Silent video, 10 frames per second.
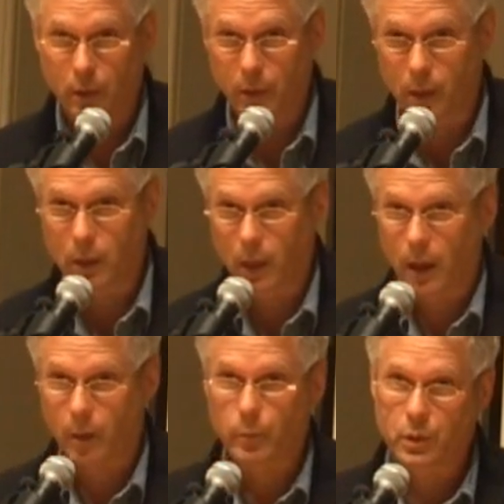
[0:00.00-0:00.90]
the
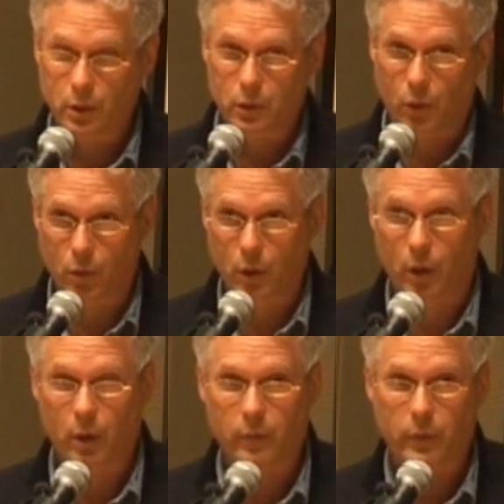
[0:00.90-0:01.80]
collapse,
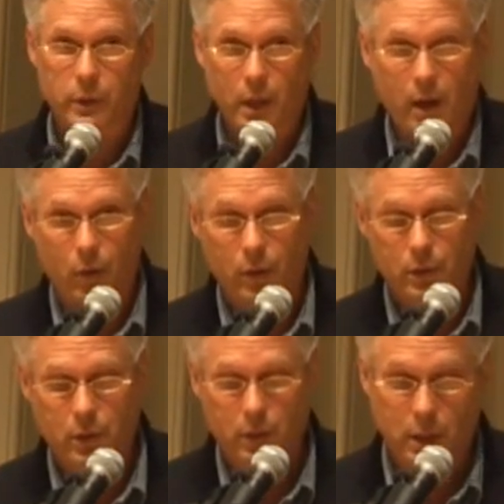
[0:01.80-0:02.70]
so-called, of the
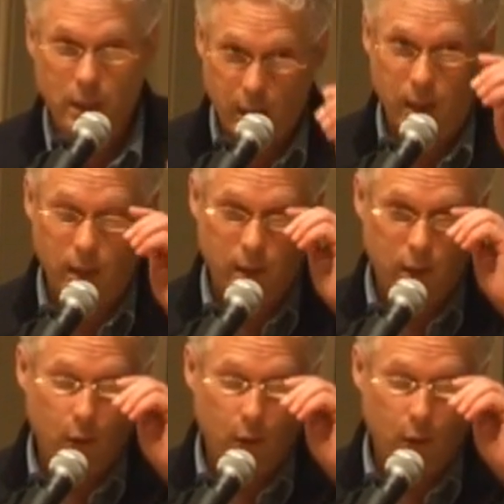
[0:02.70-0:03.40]
towers today